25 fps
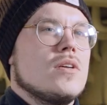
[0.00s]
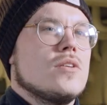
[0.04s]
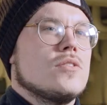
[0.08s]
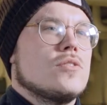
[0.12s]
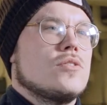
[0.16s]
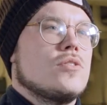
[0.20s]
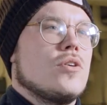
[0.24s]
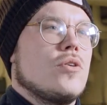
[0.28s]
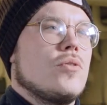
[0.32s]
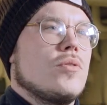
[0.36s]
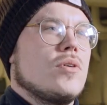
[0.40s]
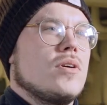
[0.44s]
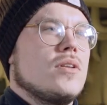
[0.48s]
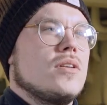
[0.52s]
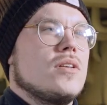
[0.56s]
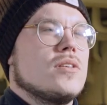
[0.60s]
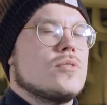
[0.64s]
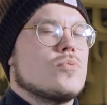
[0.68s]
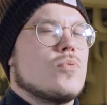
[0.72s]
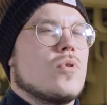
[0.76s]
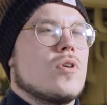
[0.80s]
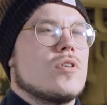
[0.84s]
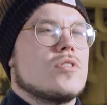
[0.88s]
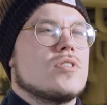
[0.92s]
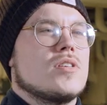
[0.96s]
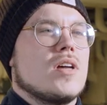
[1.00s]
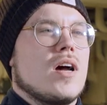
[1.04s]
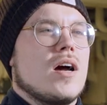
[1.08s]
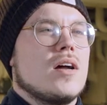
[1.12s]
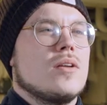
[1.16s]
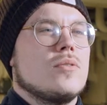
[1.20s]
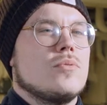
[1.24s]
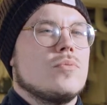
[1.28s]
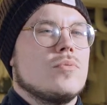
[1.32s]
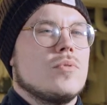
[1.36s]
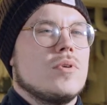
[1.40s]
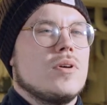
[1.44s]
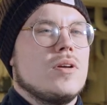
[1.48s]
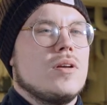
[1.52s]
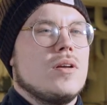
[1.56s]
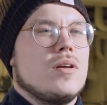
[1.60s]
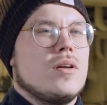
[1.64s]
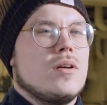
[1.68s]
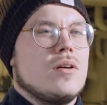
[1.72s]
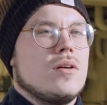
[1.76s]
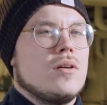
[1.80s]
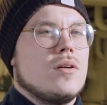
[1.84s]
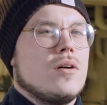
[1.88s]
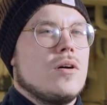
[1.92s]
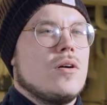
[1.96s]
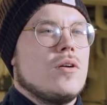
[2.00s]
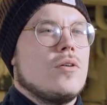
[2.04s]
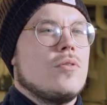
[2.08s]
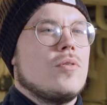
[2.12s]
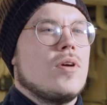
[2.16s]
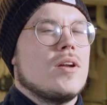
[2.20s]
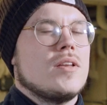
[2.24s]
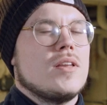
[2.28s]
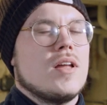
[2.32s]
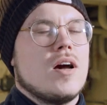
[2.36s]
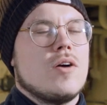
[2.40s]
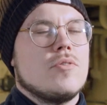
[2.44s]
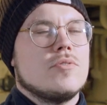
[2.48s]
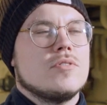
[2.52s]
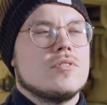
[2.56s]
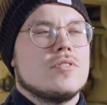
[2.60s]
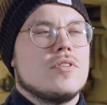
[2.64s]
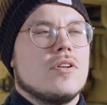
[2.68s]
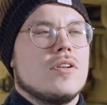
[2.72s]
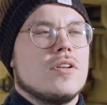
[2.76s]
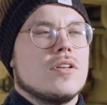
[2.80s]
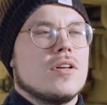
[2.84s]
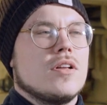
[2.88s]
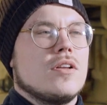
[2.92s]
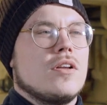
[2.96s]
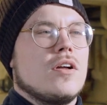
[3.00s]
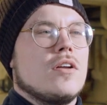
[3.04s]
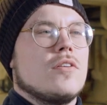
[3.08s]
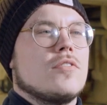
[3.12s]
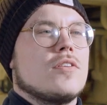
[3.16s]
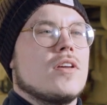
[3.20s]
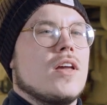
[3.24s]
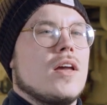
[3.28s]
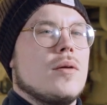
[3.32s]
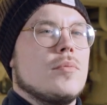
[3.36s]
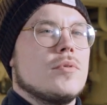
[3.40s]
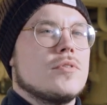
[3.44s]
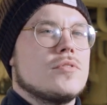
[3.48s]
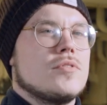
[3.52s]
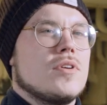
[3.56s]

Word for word: So in this work site we uh, are right now installing a lot of cable